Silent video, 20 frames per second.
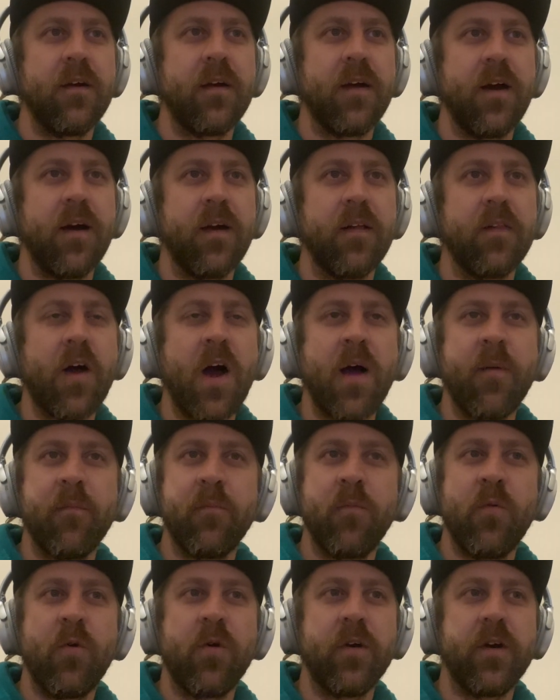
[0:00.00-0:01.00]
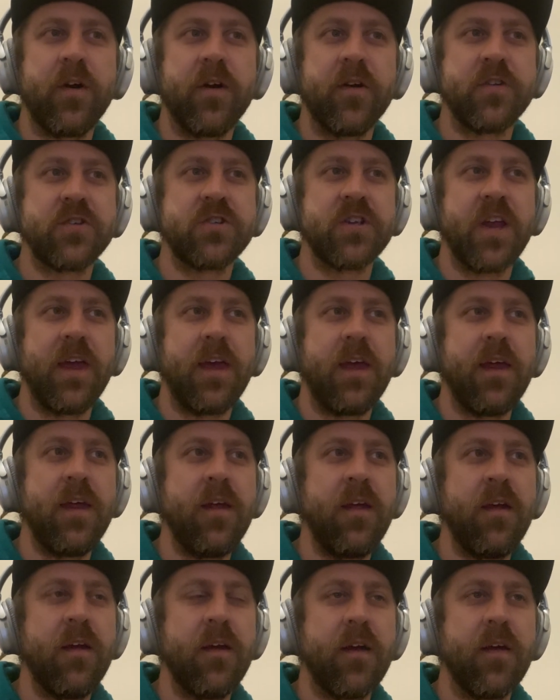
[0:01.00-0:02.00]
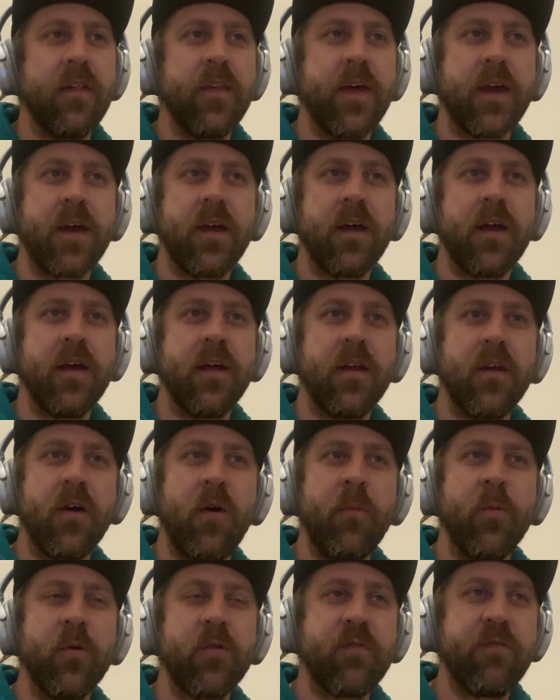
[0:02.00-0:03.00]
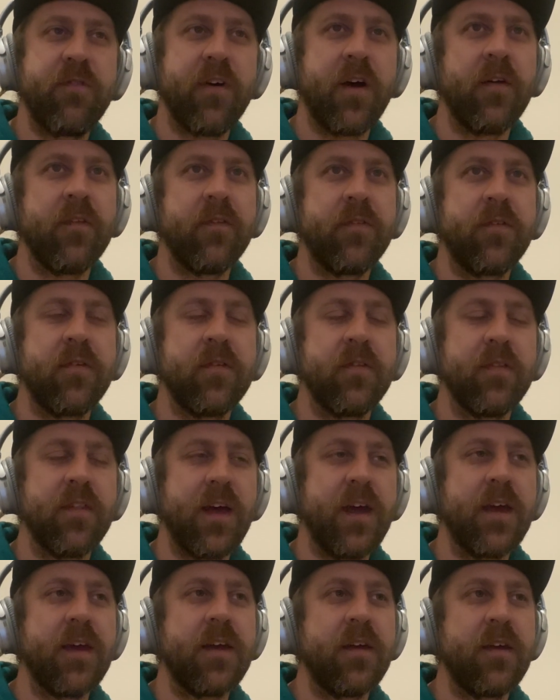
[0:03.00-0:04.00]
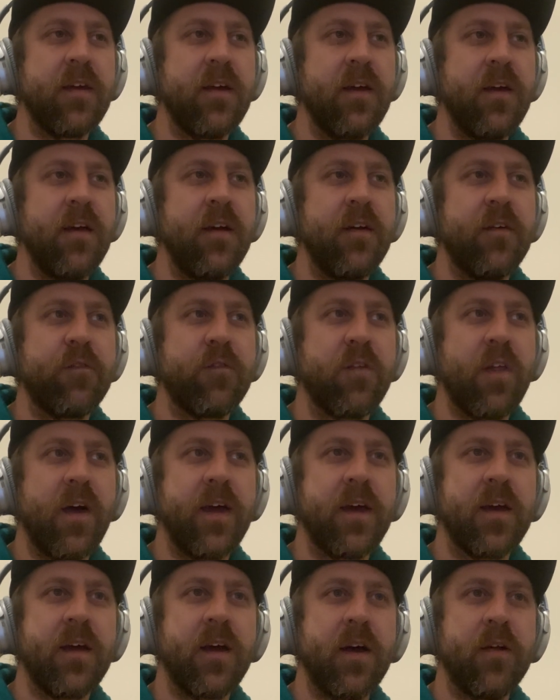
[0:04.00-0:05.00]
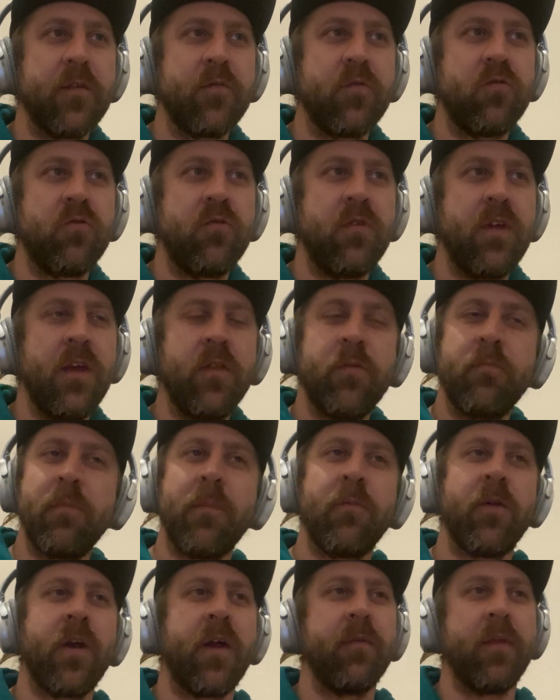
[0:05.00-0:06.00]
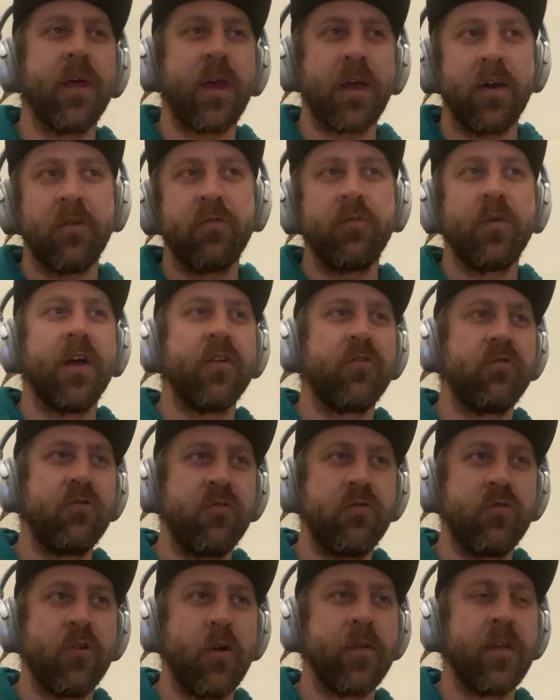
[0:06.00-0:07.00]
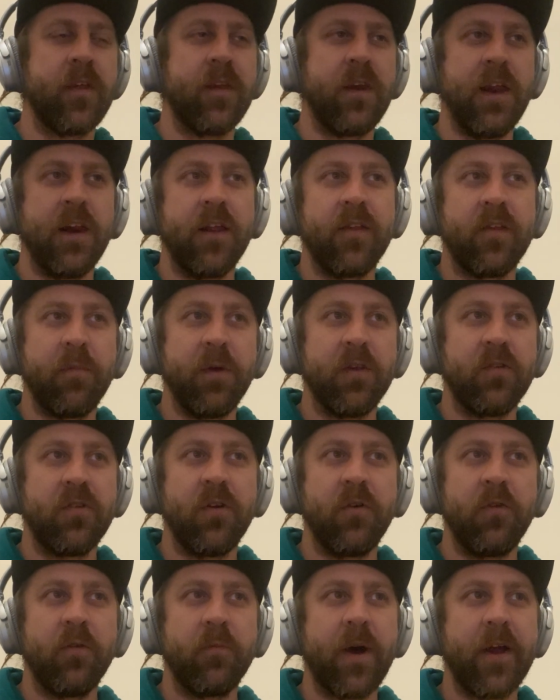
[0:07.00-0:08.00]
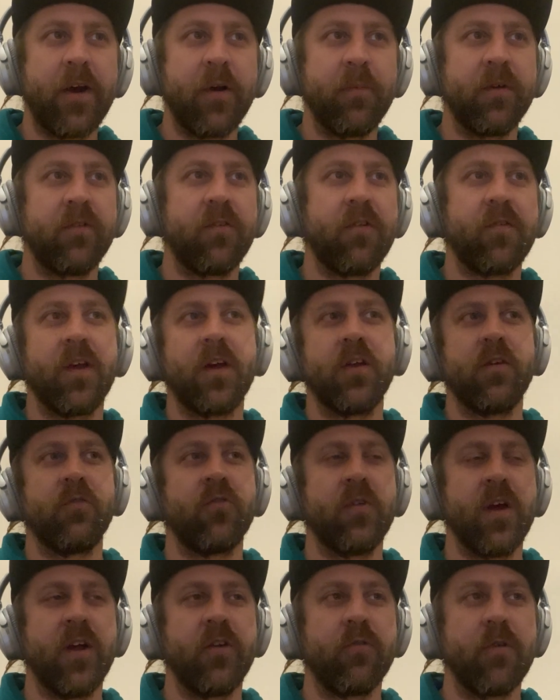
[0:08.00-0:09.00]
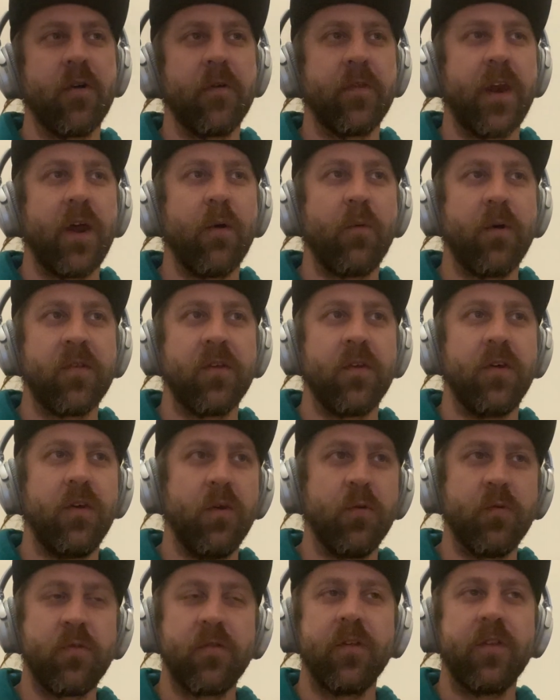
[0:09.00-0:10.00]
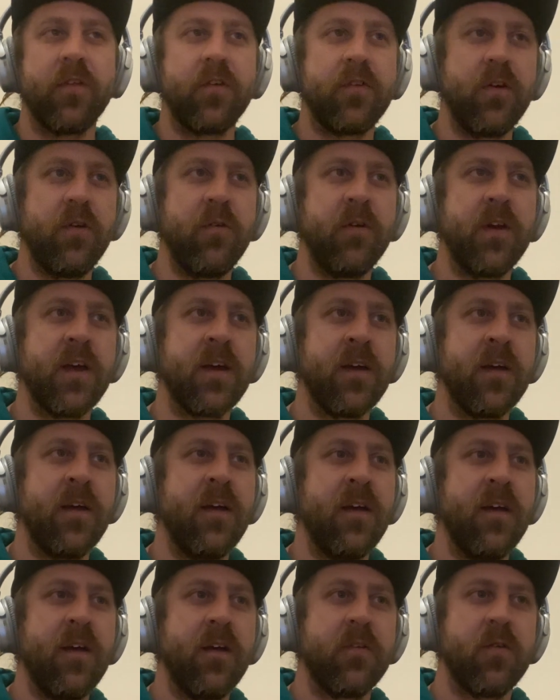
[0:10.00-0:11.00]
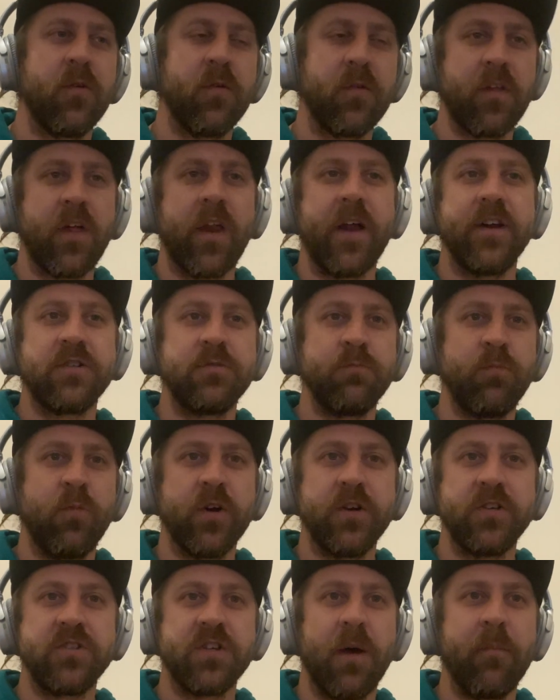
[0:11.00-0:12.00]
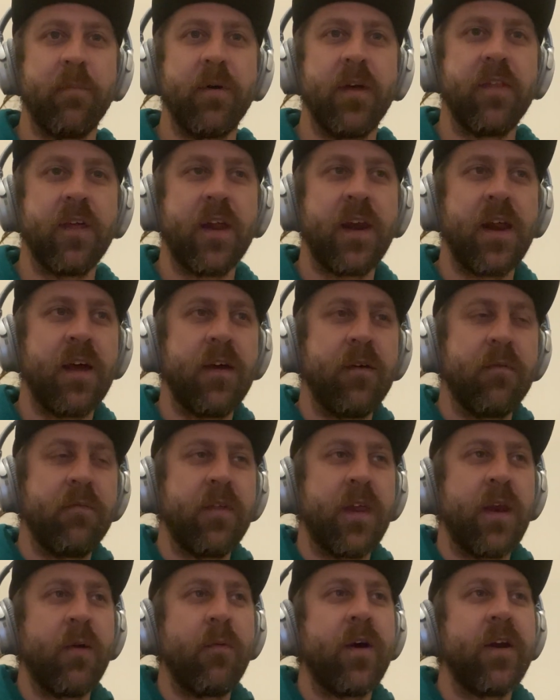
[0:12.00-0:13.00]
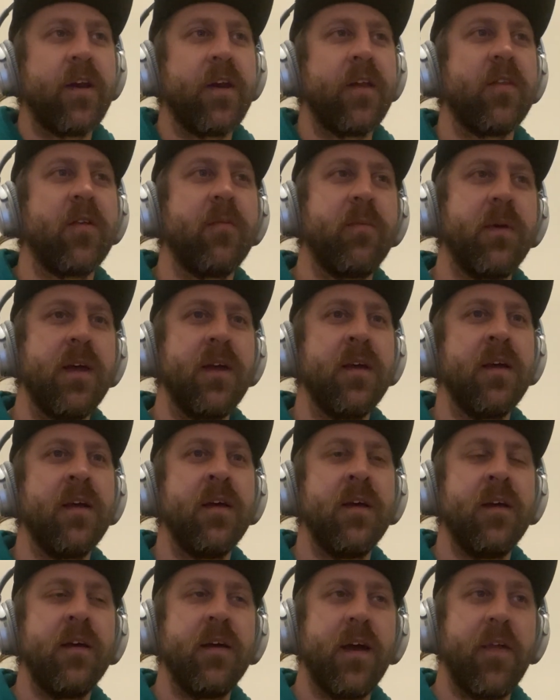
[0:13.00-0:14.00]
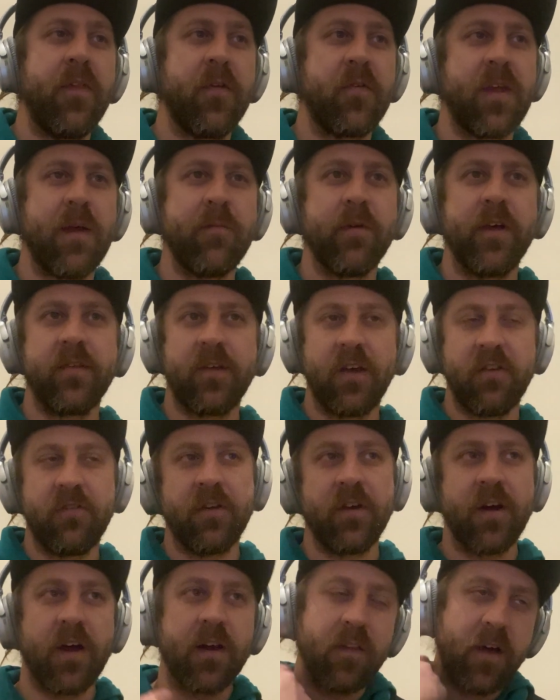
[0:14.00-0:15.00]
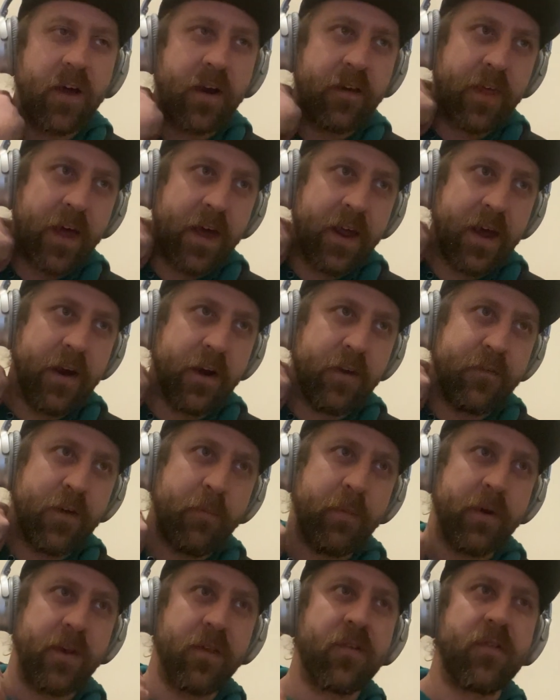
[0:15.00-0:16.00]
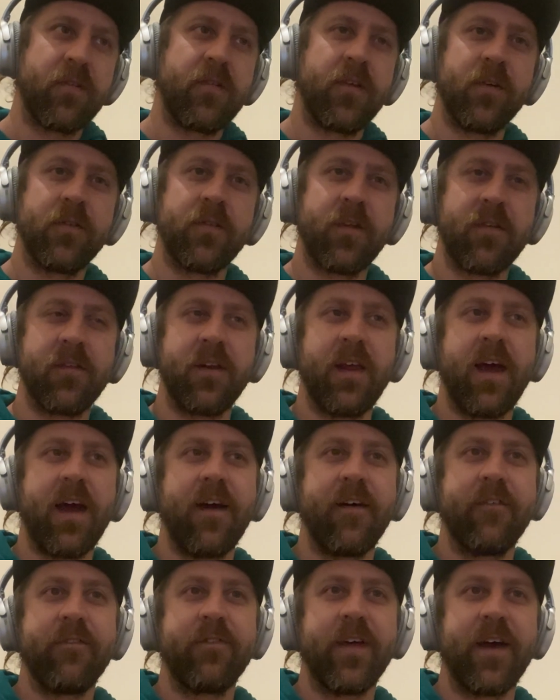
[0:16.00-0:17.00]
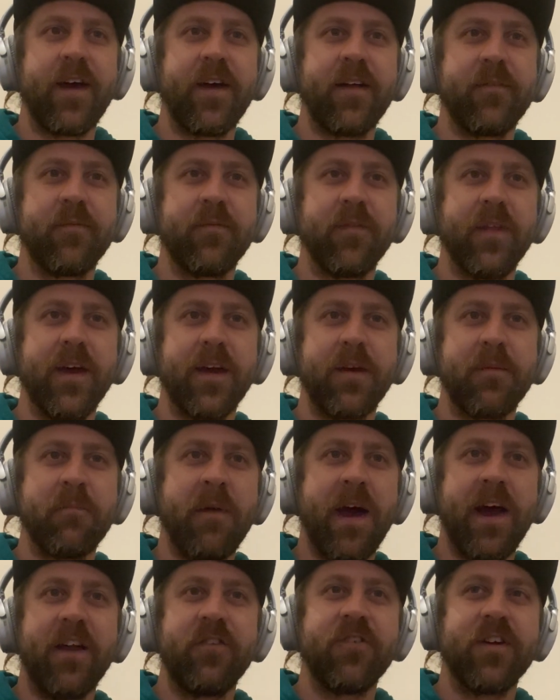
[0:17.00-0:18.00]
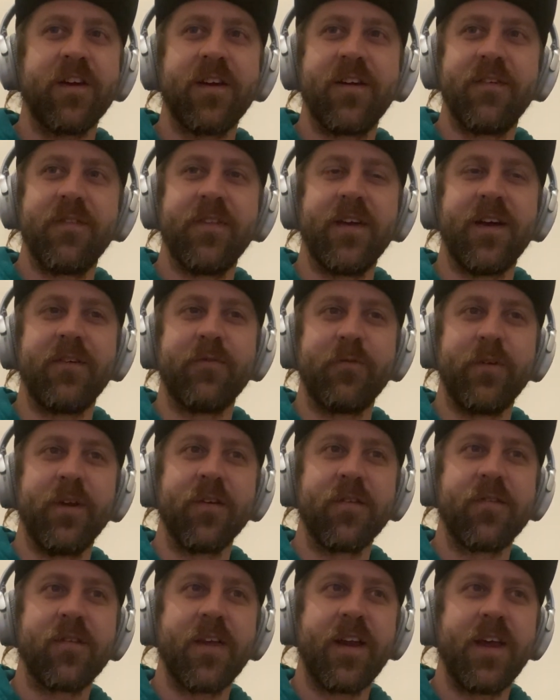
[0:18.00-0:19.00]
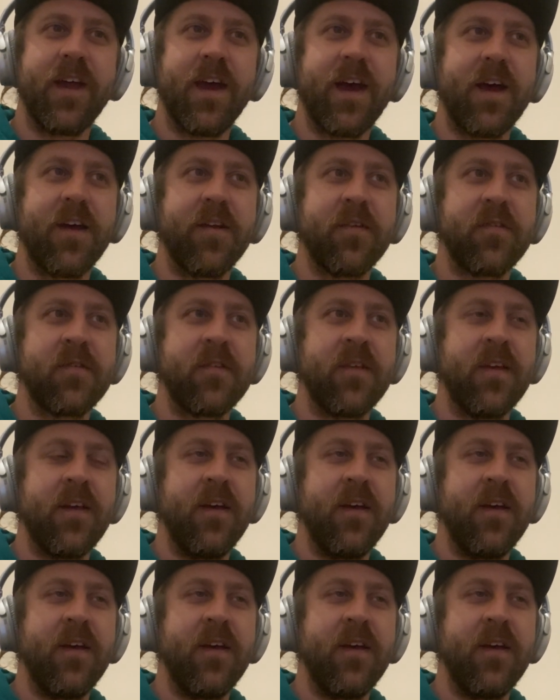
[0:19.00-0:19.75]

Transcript: a lot more shaky. Like it almost felt like flying maybe not like a drone that needed to be tuned better, but just like a drone that I wasn't used to the tuning. So it was a lot more jumpy than I wanted it to be. And the stabilization got a lot of that out of it, but it still doesn't have that like magic that Real Steady has,